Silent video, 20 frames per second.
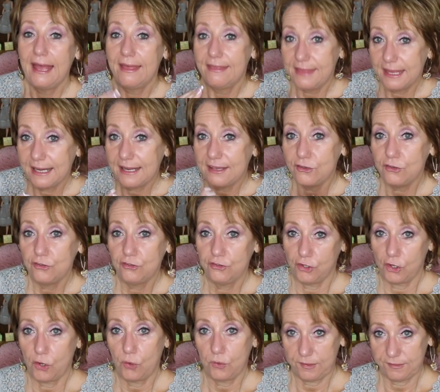Then I
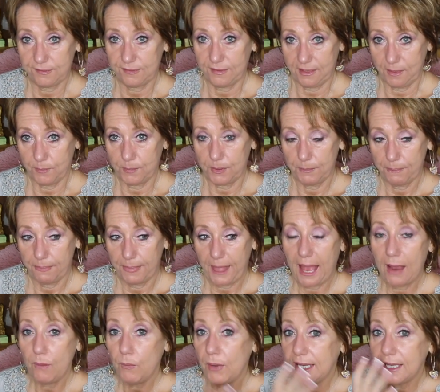usually go to sleep.
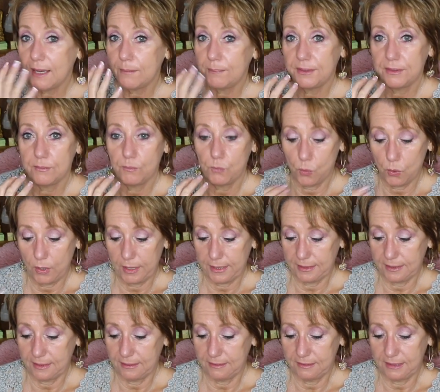I wake up in the
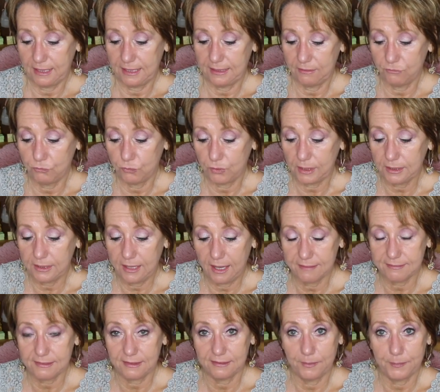morning and, and it really
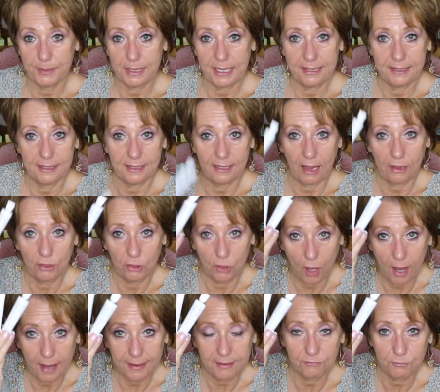has eliminated a
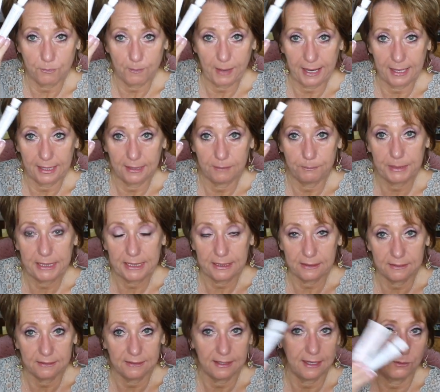lot of my
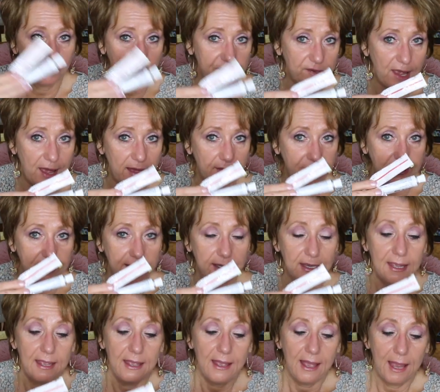peeling that I was having.
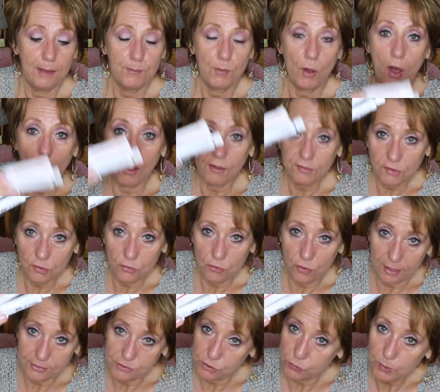I'm also
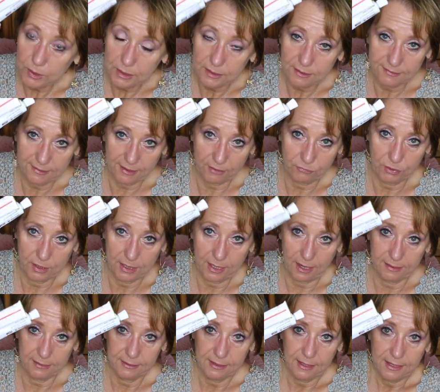not doing this every
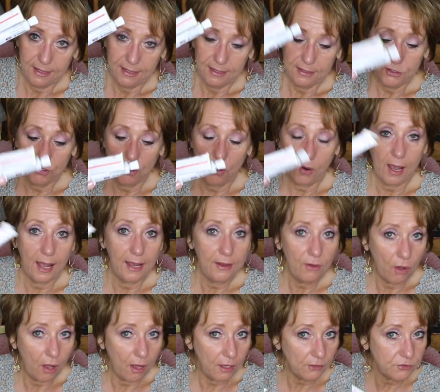night. You know,
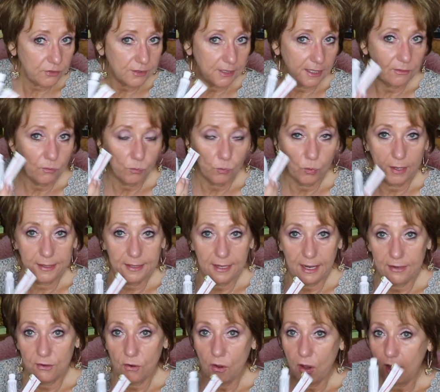I alternate one
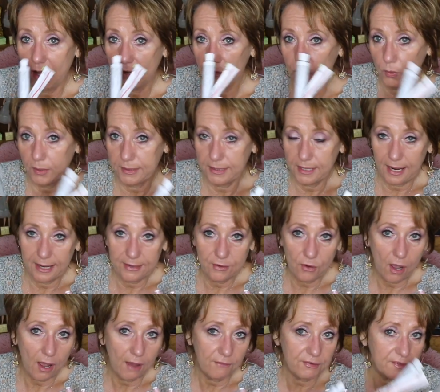night on, one night
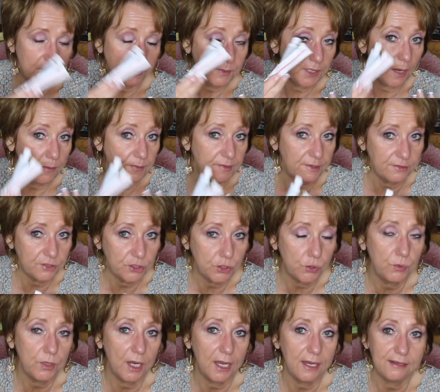off. Sometimes it's
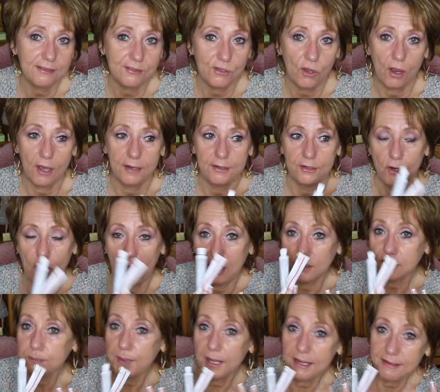two nights on. It
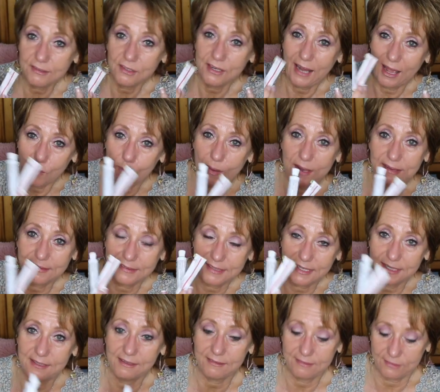all depends on how my
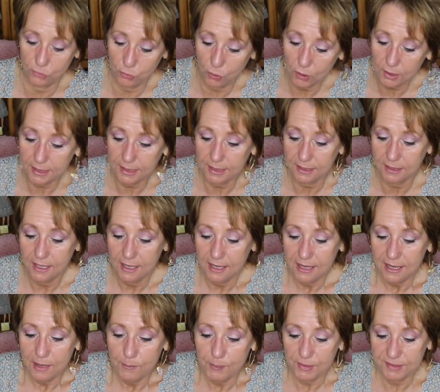skin is looking.
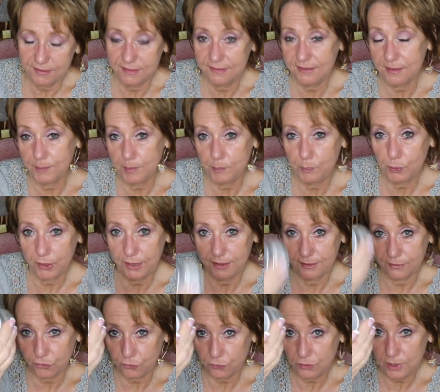But since I've been
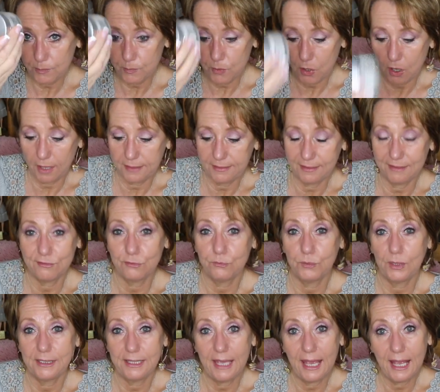putting the cream on, it's
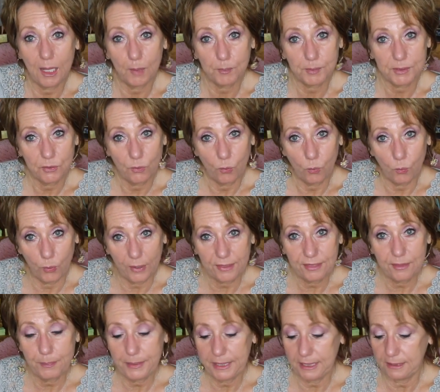really helped
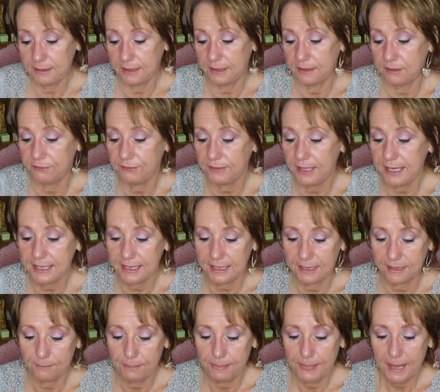with the peeling and the
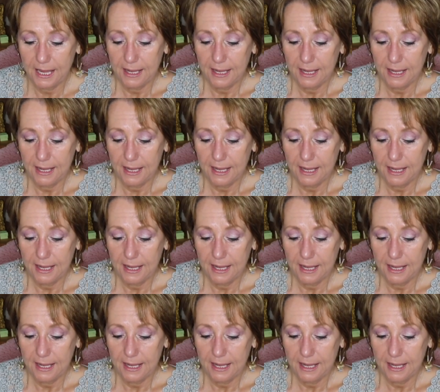flaking.